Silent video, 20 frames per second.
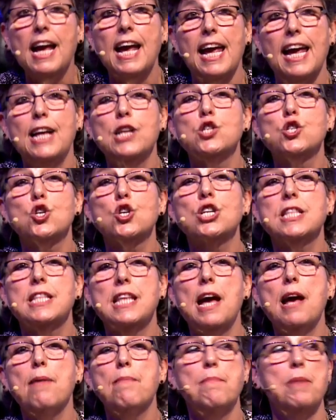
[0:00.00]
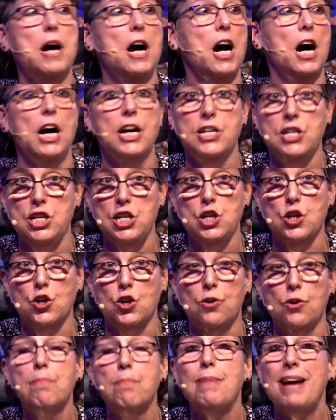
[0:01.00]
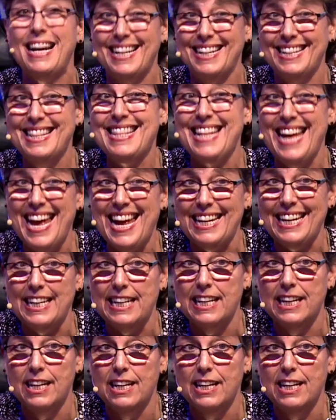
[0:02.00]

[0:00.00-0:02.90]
it took them a year back then